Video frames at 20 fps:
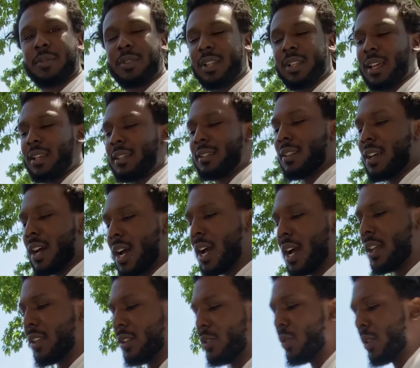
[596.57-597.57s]
you're like, nah,
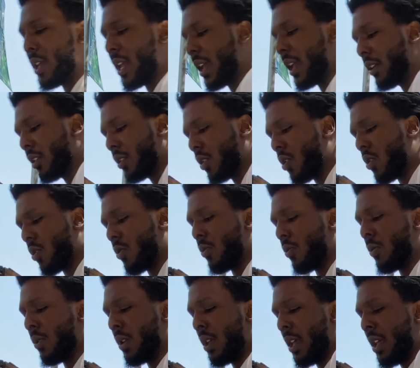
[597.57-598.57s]
you can't go.
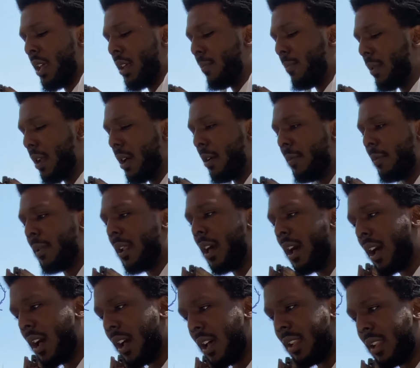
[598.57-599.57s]
Blah
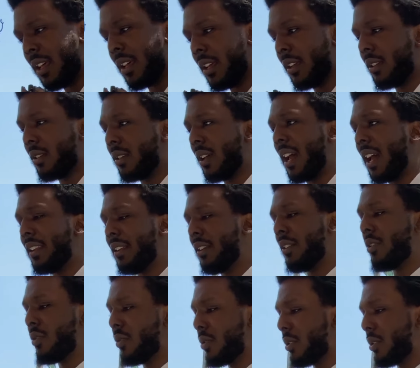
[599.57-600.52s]
blah. Like, I need you to